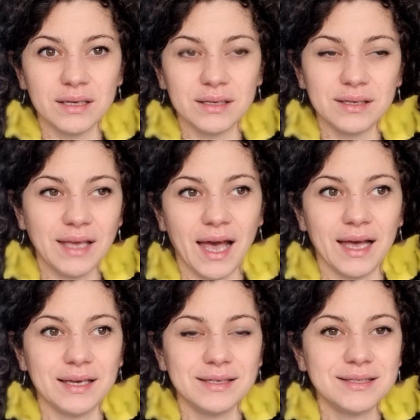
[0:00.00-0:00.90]
Yeah,
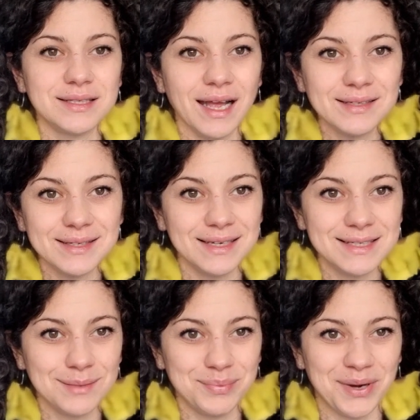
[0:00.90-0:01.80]
it's not an
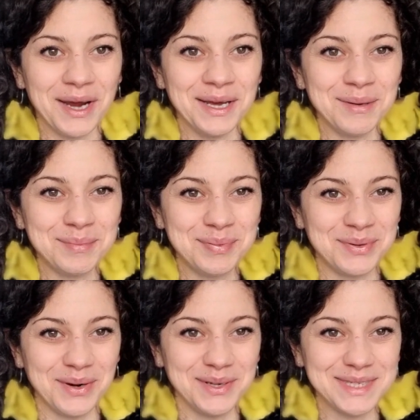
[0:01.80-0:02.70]
easy
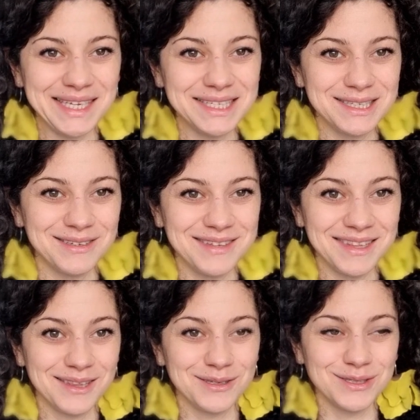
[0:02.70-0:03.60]
process
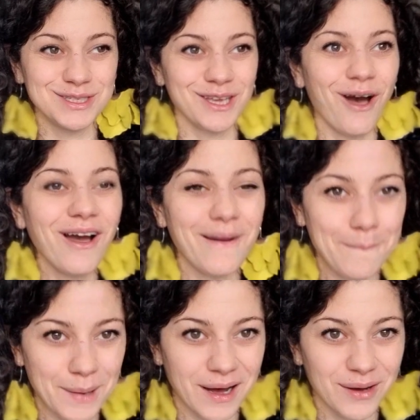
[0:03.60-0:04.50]
to talk
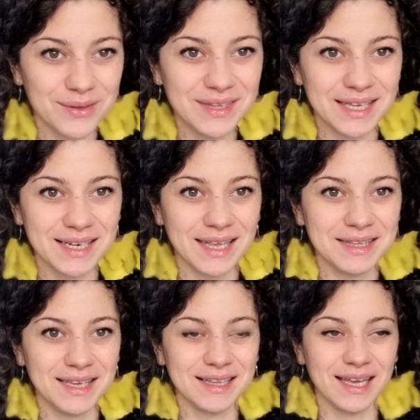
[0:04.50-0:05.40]
about, and I
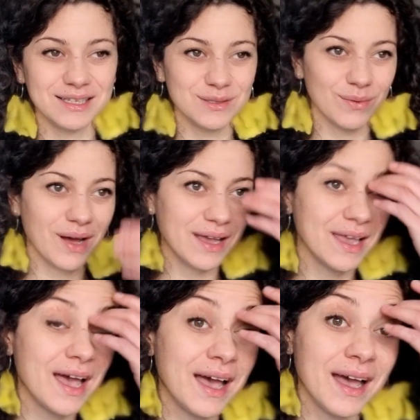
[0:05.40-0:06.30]
think that's why
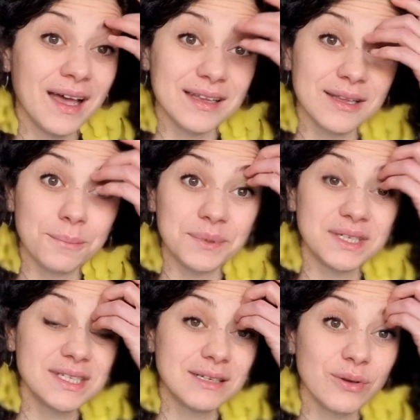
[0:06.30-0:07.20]
the
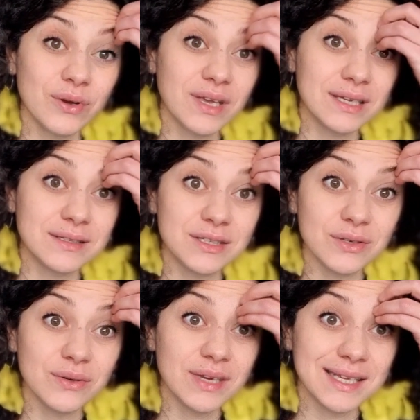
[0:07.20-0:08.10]
person who can
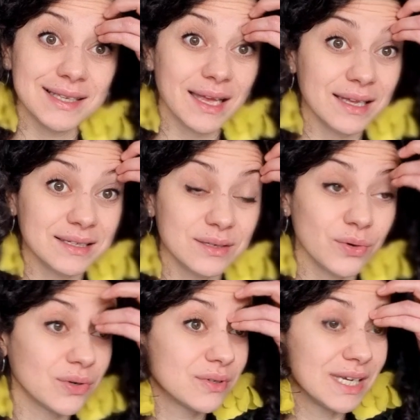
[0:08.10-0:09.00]
do it and
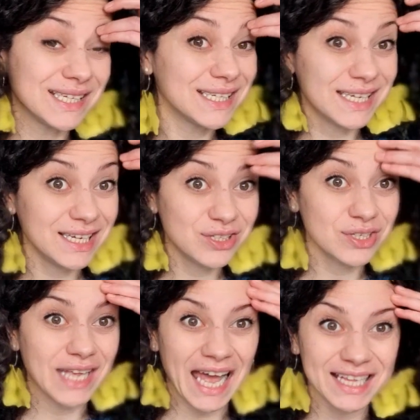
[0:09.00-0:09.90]
who can
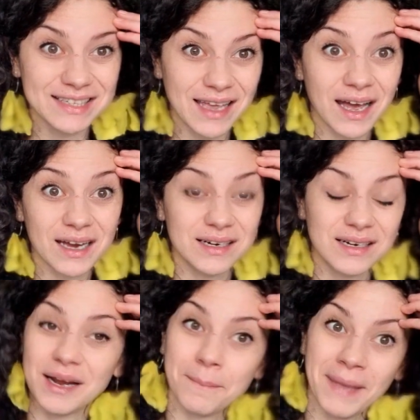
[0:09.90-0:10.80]
teach that
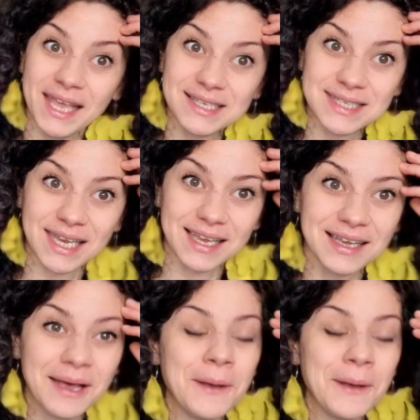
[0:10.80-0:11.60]
are amazing.